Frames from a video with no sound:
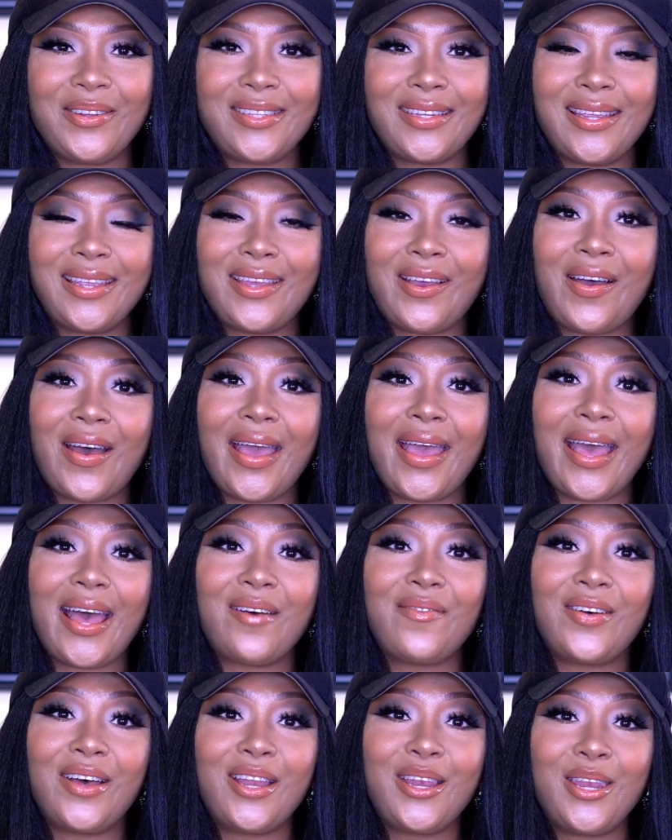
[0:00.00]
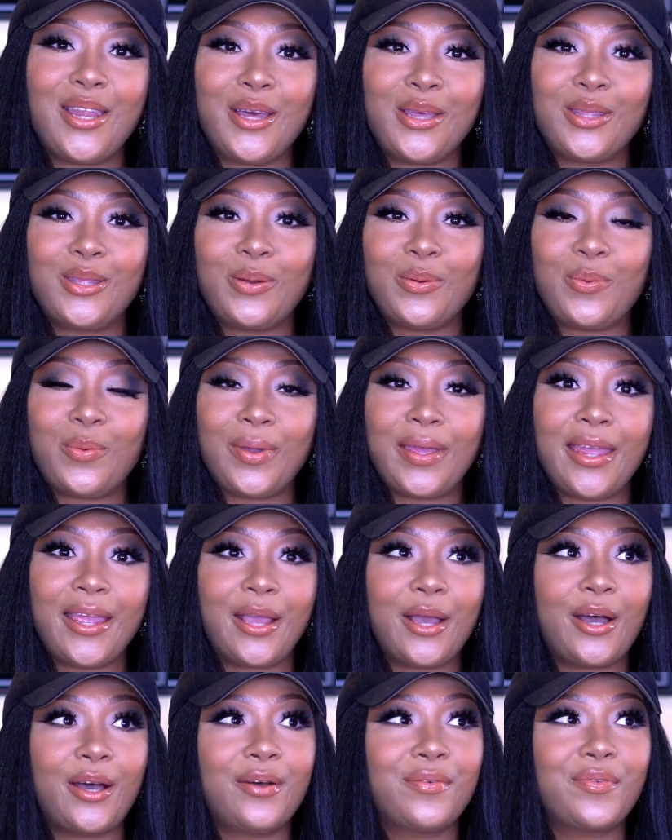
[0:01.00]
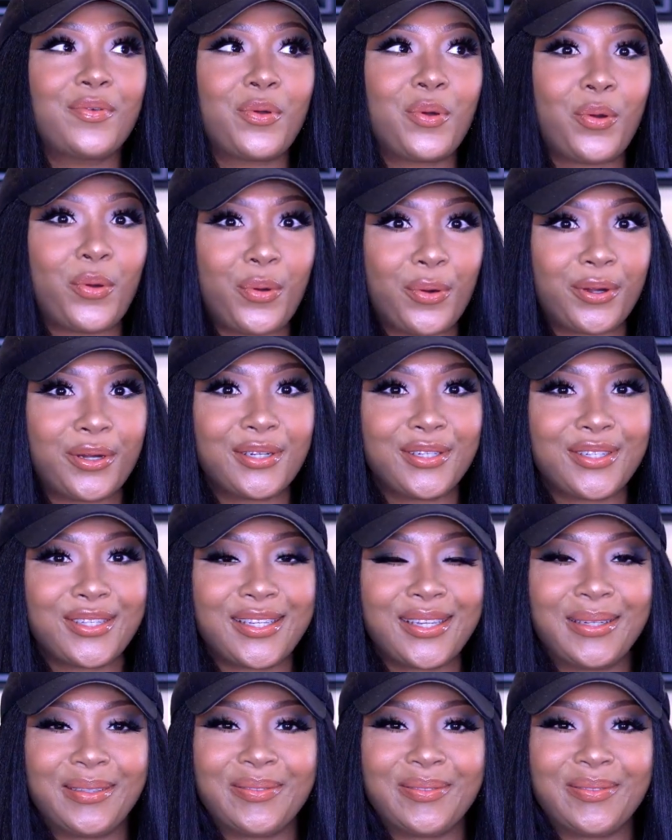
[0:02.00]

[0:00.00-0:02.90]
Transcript: And today, y'all, I have another wig, of course.